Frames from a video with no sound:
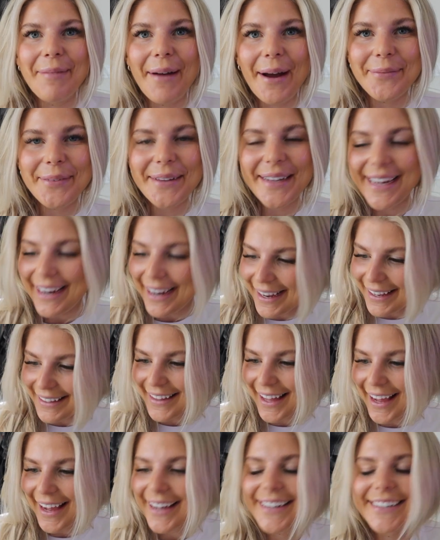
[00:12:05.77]
puppy,
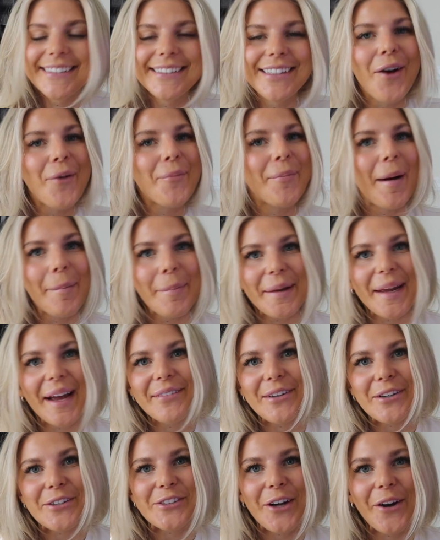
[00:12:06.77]
and then no puppy
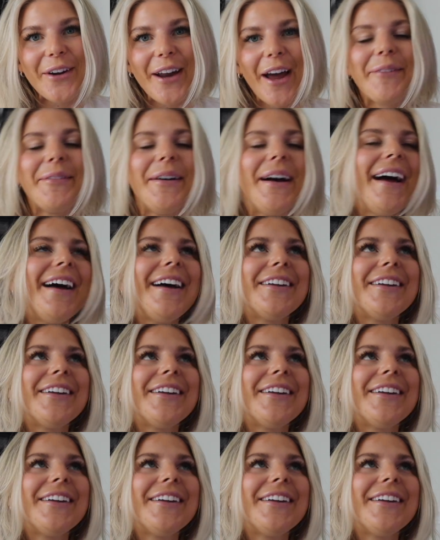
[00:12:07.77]
ever showed up?